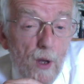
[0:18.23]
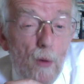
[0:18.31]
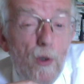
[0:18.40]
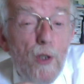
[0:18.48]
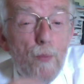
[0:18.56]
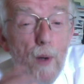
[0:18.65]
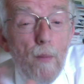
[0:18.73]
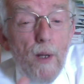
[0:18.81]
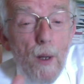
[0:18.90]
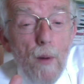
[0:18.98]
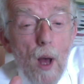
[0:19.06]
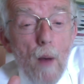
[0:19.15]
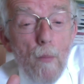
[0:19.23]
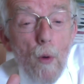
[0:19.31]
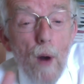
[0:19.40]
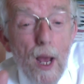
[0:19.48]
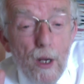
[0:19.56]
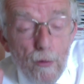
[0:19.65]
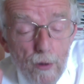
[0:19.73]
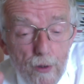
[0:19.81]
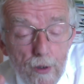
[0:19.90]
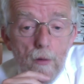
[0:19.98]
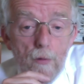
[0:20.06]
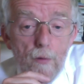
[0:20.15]
which is probably a more
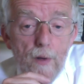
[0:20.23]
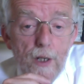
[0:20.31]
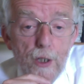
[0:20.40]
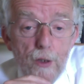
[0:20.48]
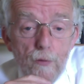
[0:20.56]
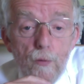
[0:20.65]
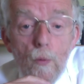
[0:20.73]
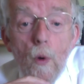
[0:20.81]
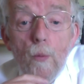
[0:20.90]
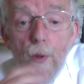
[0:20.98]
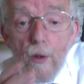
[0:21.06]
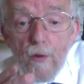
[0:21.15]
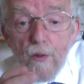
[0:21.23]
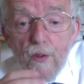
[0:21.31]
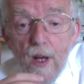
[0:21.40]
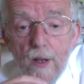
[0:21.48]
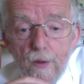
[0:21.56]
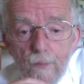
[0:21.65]
accurate reflection of what we understand.